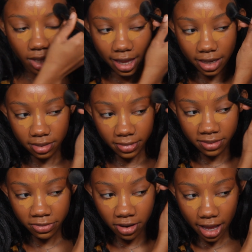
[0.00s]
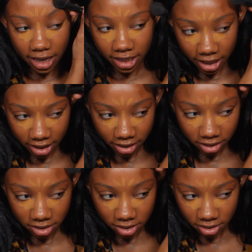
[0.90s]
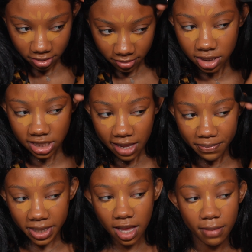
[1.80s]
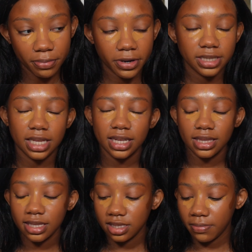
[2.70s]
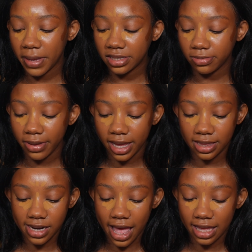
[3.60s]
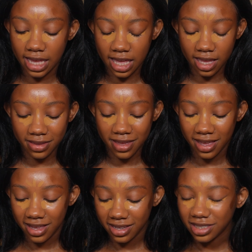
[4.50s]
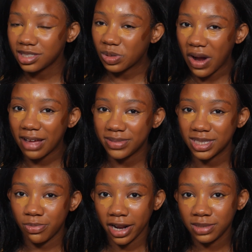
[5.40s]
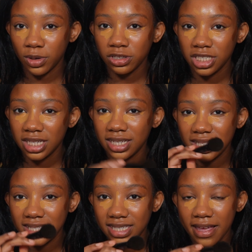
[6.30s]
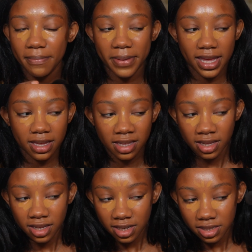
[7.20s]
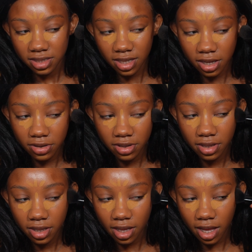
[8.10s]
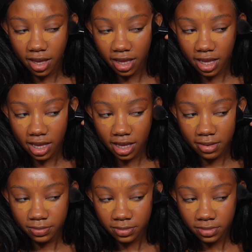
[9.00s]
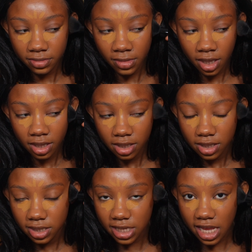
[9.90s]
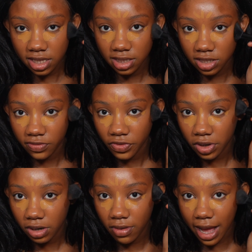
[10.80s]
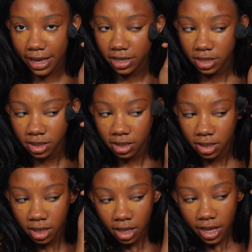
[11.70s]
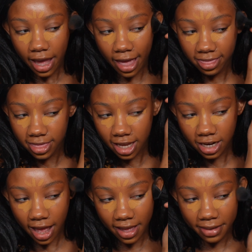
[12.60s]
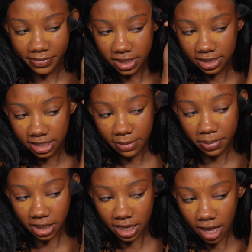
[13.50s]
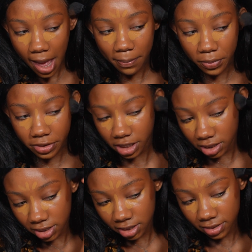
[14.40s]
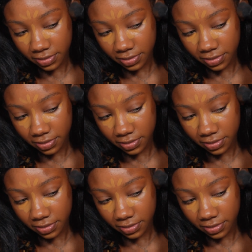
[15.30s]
adding my product. Stamping upwards, I think that's the best way that I can describe this brush motion, stamping. So I am staying still for a while, and then I'm stippling upwards.